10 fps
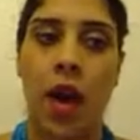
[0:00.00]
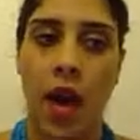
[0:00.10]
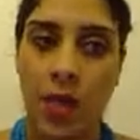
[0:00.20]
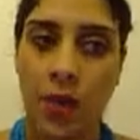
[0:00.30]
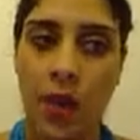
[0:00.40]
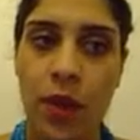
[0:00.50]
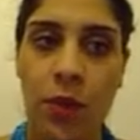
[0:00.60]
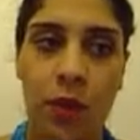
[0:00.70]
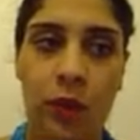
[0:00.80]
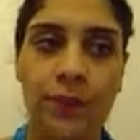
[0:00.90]
As we go
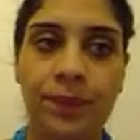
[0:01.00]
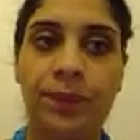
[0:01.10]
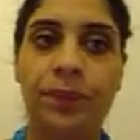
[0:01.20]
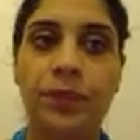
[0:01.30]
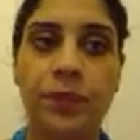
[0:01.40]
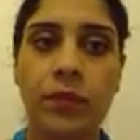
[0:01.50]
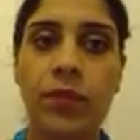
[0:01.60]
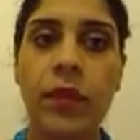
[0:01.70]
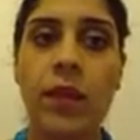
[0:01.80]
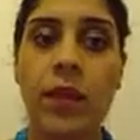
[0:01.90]
on,
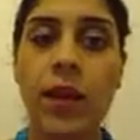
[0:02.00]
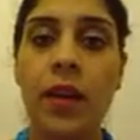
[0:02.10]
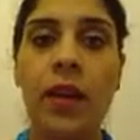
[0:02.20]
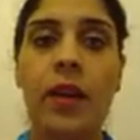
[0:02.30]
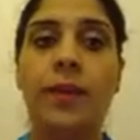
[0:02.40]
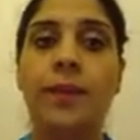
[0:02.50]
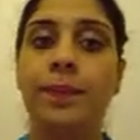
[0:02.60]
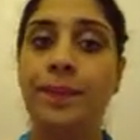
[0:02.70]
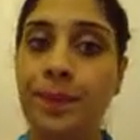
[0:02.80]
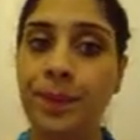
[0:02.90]
there are
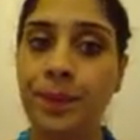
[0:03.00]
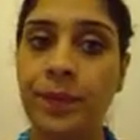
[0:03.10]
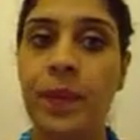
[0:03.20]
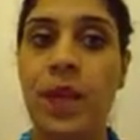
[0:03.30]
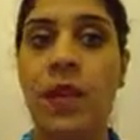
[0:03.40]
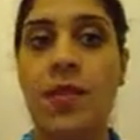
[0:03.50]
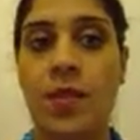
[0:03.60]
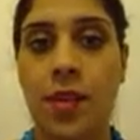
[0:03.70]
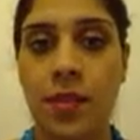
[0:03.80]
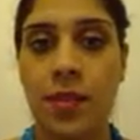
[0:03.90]

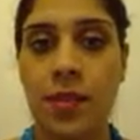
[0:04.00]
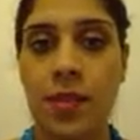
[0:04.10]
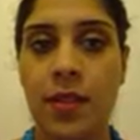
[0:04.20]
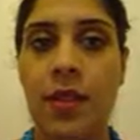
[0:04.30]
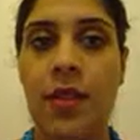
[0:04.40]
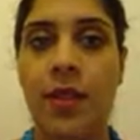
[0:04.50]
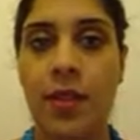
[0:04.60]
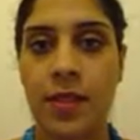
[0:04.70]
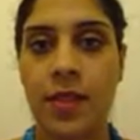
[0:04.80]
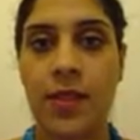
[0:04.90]
sons in
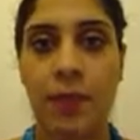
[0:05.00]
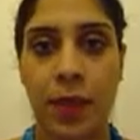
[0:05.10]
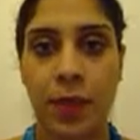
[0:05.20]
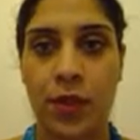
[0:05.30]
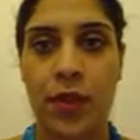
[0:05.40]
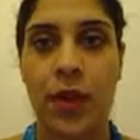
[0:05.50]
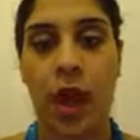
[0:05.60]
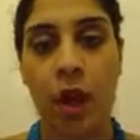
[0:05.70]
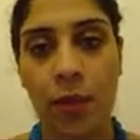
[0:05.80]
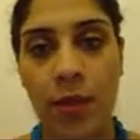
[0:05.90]
this picture.
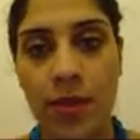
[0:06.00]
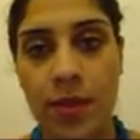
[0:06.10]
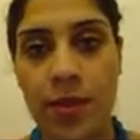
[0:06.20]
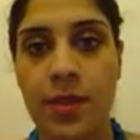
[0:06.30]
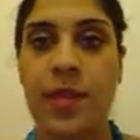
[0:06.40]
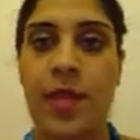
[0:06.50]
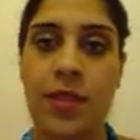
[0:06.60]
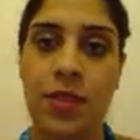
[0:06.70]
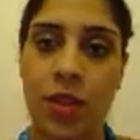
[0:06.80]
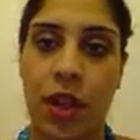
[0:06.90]
How many sons?
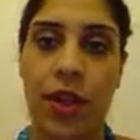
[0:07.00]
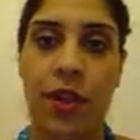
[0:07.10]
Let's check.